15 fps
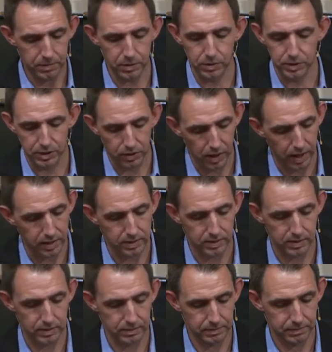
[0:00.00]
through his
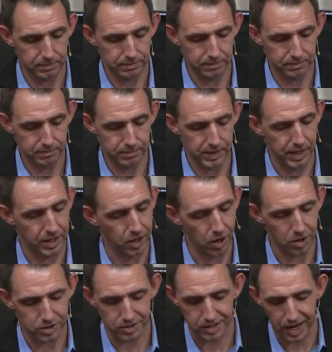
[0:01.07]
grace. He
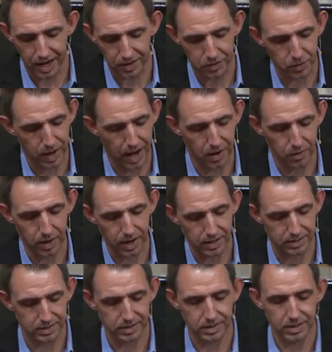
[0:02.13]
calls us out of the rat
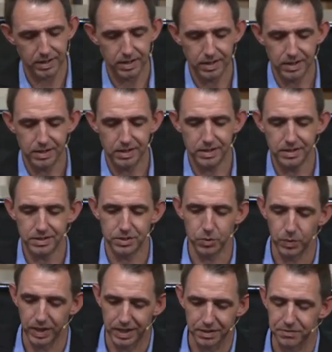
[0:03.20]
race so
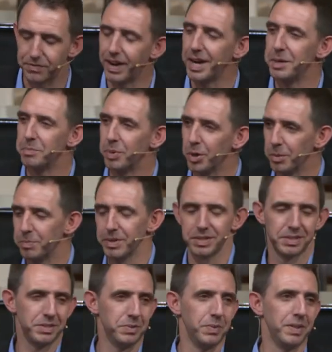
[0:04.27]
we can find
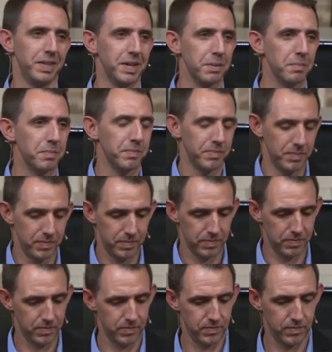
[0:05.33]
purpose with him.
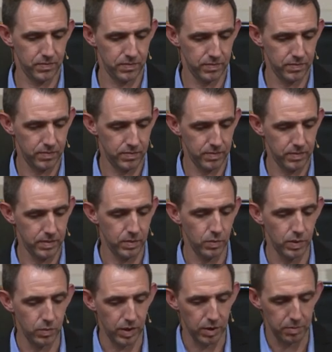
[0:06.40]

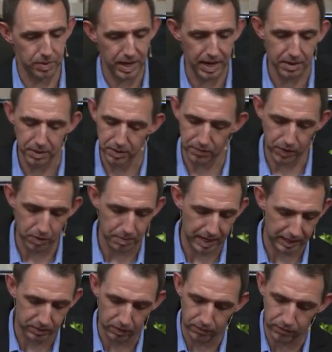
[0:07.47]
And when we obey, if we go
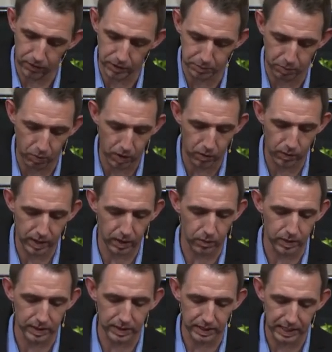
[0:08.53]
back to our first point, we are
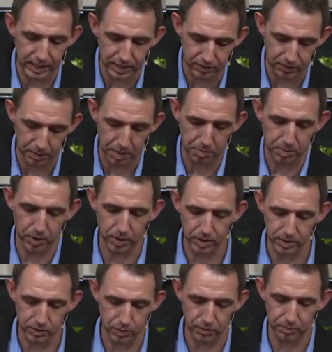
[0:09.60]
released from the
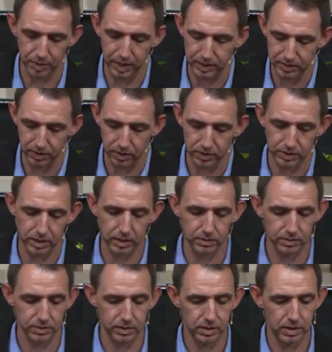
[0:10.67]
burdens we've placed on
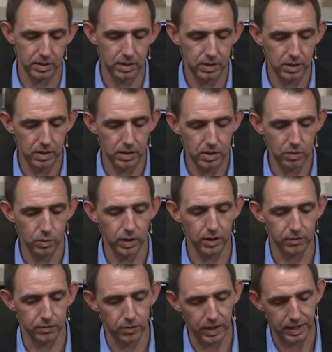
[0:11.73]
ourselves we
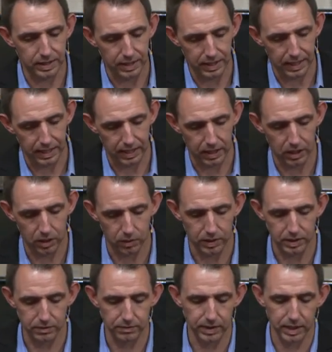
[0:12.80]
are free to let go
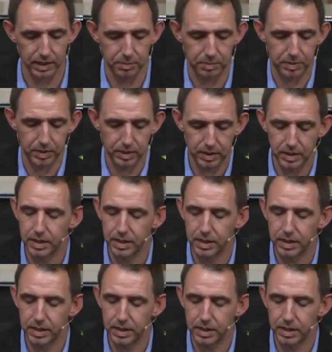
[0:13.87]
and develop